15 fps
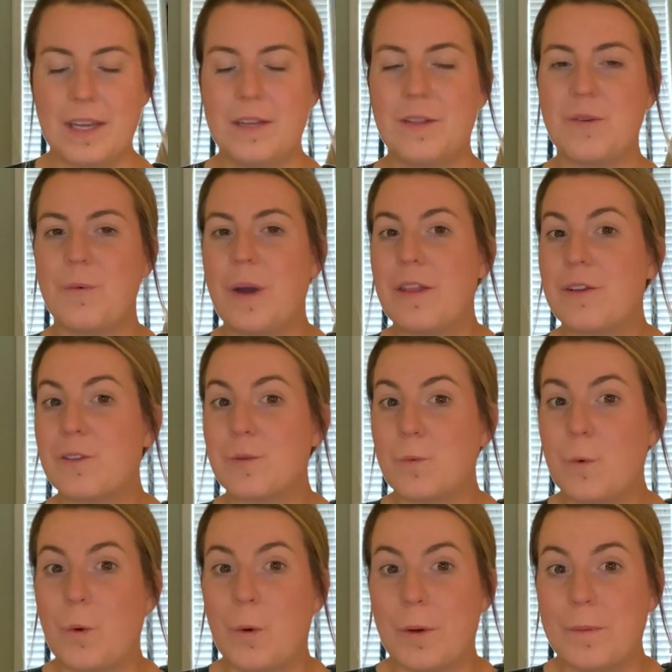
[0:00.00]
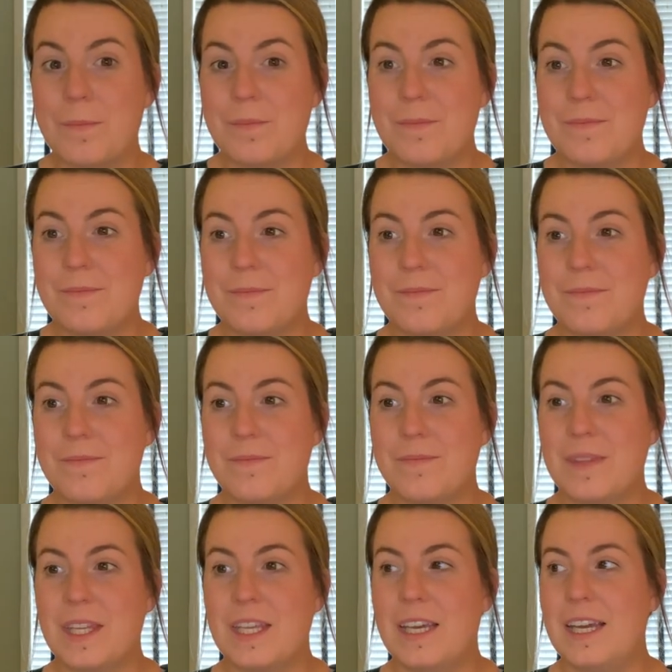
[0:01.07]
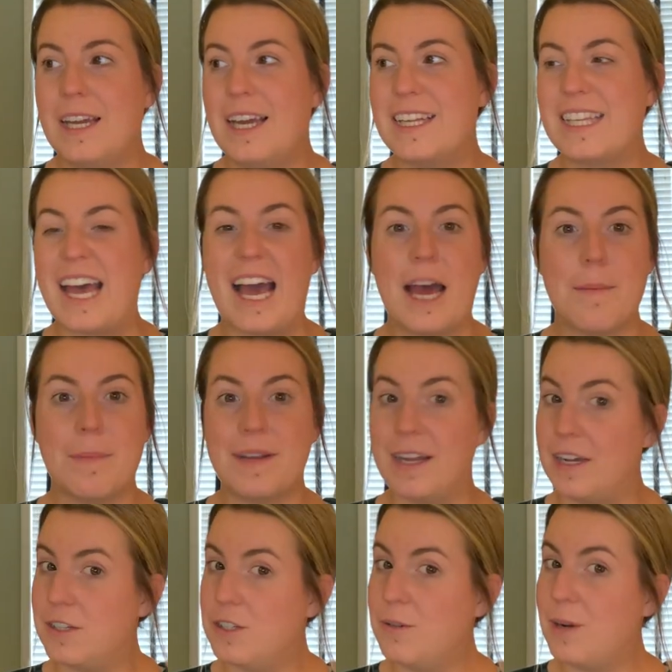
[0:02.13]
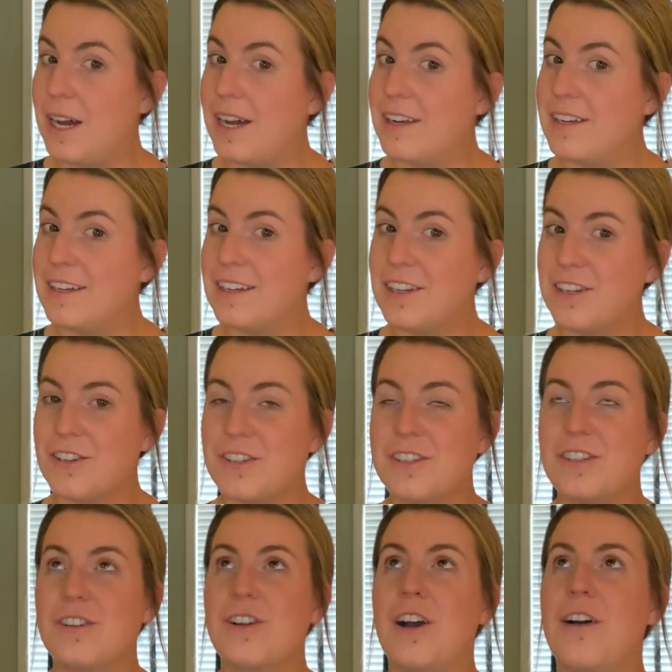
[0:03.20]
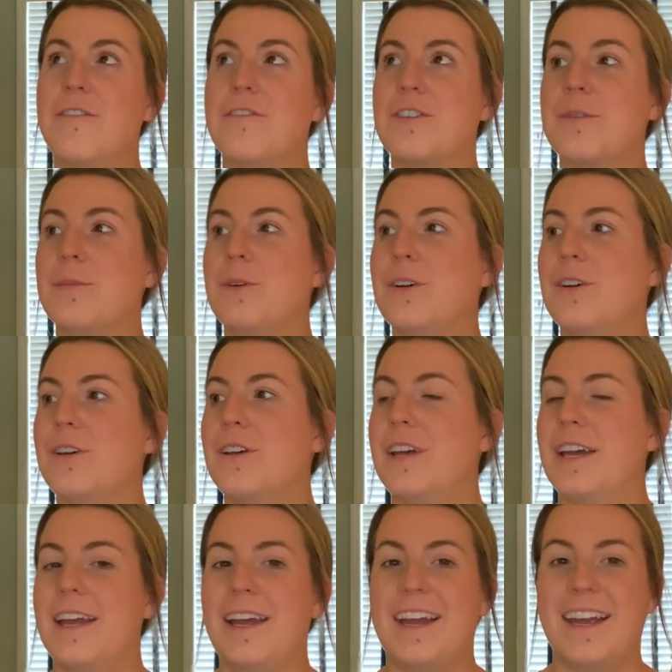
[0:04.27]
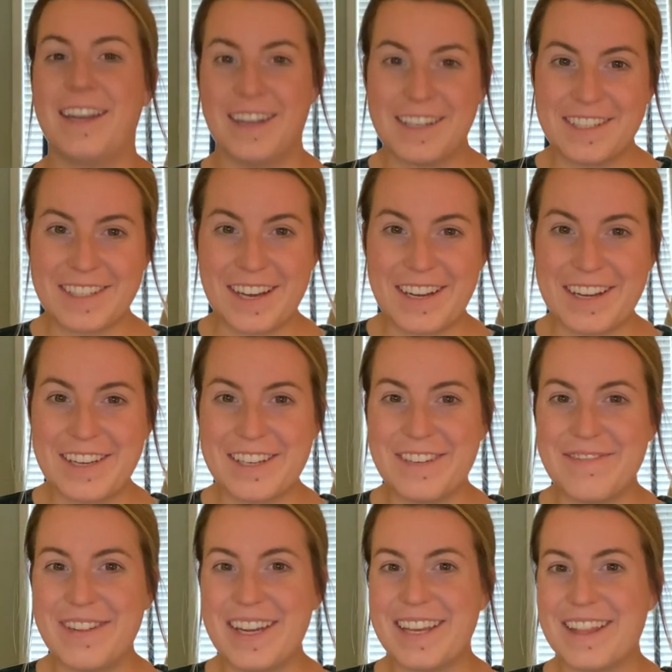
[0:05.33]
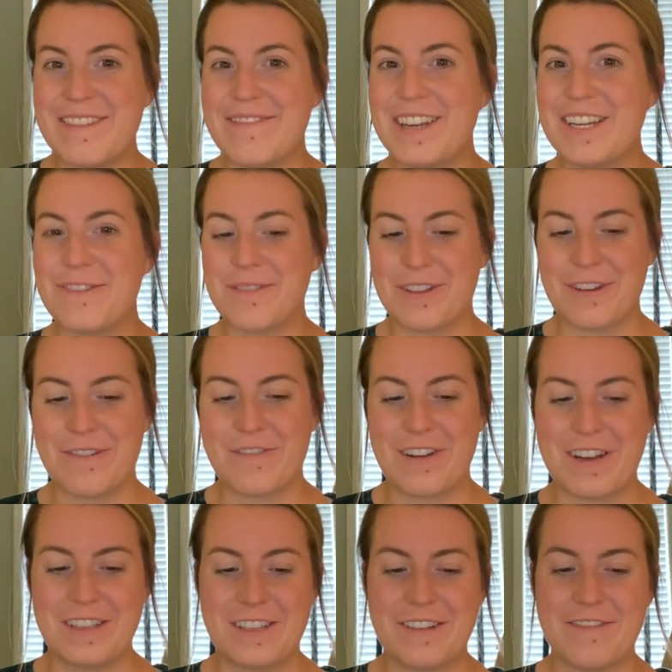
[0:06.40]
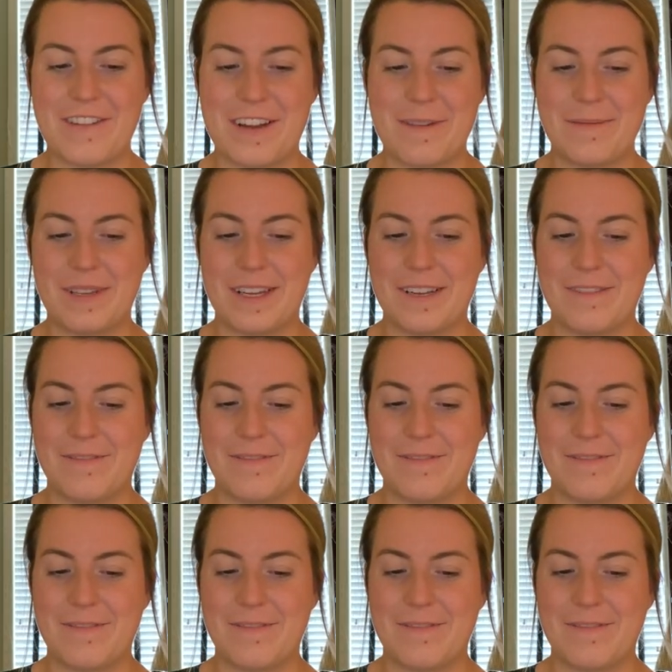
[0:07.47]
The weather's warm. It's hot, but not too hot. You're still comfortable and excited to be at the beach with your friends and family.